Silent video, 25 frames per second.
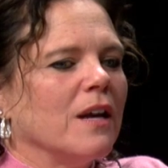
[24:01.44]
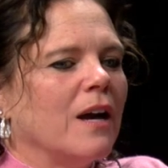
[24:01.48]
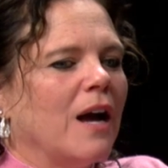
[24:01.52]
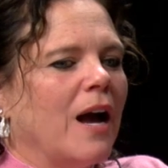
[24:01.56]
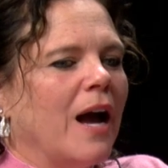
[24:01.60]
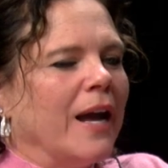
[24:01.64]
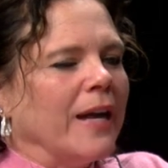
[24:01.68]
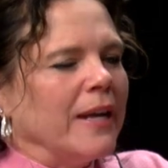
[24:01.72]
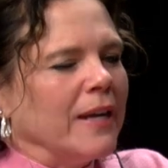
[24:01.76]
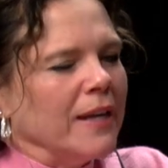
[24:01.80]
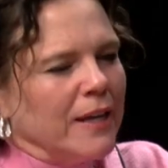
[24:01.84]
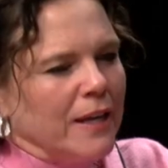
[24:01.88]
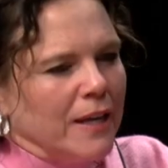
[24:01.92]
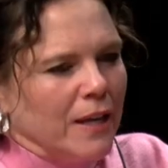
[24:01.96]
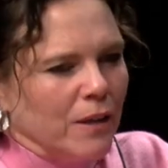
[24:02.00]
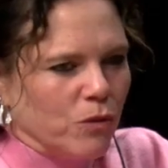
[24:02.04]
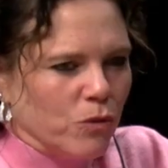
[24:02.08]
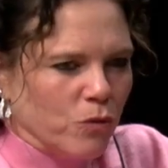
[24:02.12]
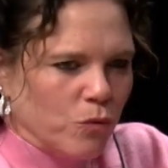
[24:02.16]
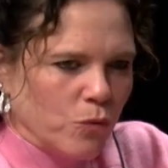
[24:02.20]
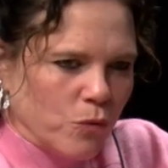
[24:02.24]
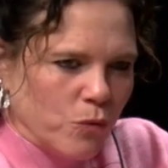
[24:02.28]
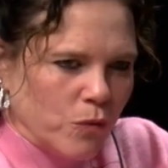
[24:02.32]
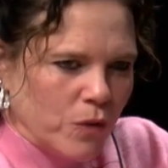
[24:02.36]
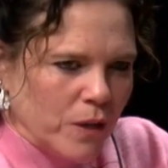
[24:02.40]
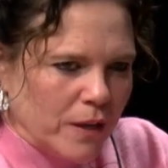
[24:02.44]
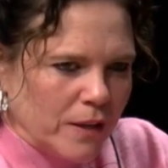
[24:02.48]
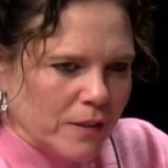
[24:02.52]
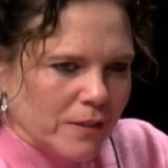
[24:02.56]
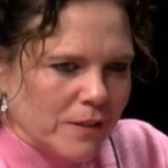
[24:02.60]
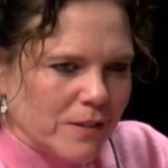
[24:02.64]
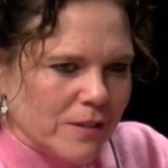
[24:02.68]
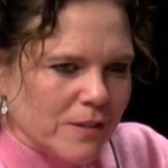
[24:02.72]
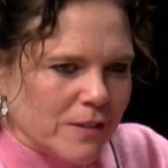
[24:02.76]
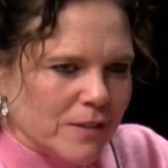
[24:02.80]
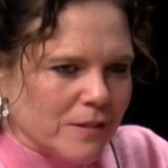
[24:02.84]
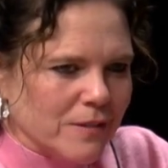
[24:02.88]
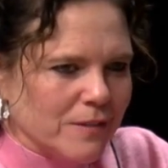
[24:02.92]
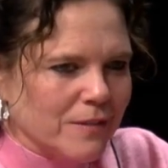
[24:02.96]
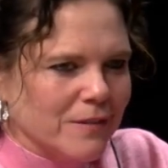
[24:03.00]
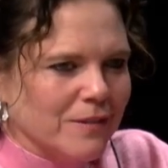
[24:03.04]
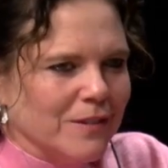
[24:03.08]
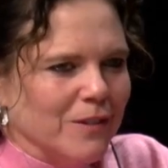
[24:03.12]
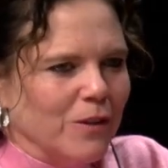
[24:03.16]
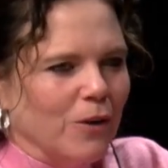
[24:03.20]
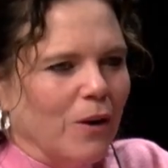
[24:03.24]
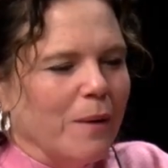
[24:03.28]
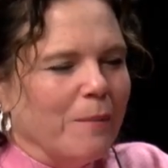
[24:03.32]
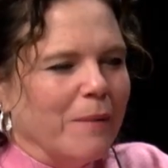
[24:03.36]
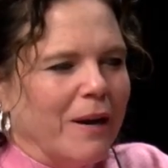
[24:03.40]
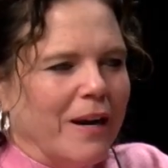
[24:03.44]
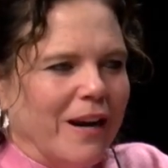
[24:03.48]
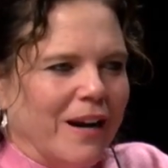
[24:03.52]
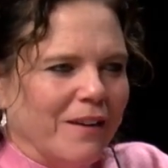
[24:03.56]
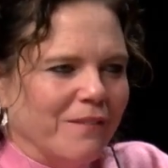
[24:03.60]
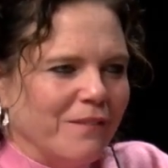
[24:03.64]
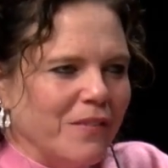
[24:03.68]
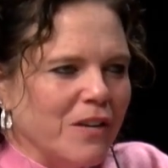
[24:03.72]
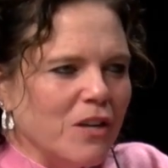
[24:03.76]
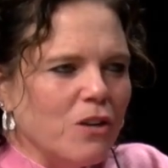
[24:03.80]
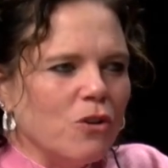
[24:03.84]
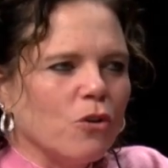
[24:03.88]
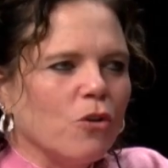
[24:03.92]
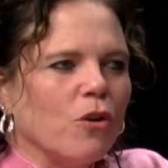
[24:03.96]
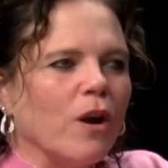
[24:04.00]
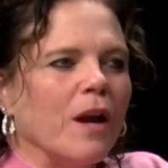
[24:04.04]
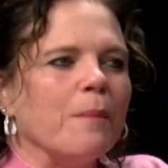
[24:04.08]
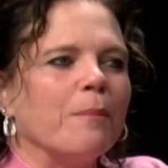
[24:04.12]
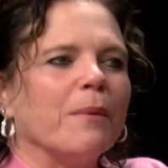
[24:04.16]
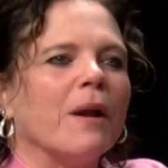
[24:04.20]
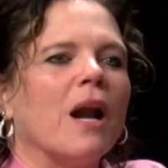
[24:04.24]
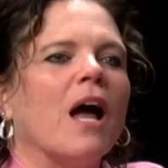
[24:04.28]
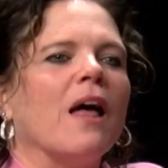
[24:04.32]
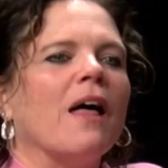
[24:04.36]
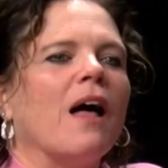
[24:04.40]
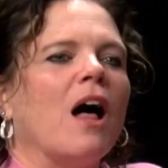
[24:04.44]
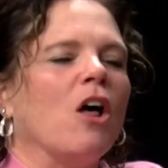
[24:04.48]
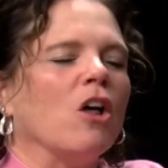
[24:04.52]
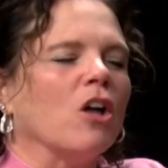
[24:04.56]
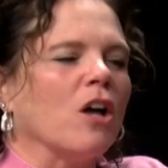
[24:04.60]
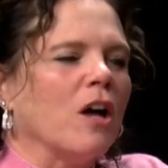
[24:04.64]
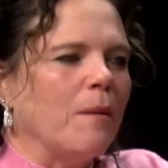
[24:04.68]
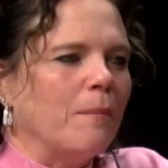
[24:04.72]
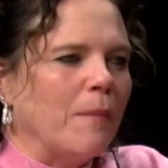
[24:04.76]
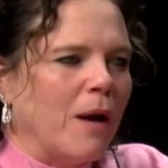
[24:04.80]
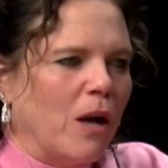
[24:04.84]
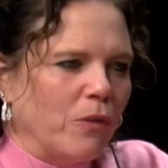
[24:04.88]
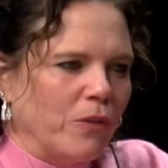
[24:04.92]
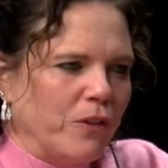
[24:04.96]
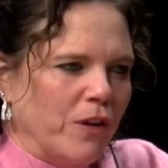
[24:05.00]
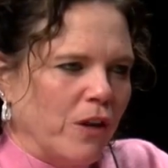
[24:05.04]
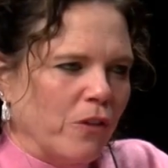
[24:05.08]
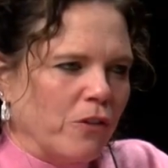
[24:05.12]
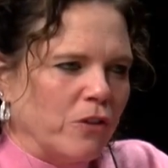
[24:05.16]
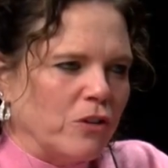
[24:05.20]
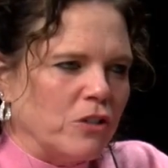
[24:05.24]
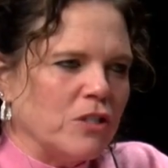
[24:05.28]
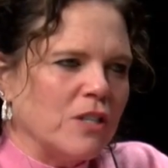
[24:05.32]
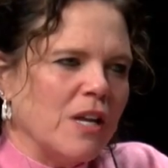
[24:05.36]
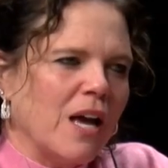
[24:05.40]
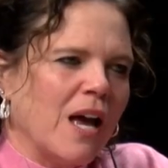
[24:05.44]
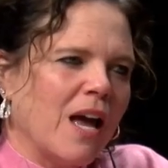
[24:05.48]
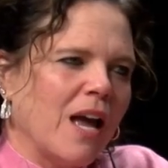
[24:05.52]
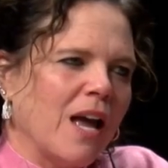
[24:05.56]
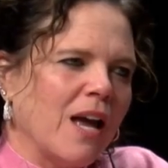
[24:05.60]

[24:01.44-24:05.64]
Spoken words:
I can get through this. I might not feel great, but I'll come out the other side.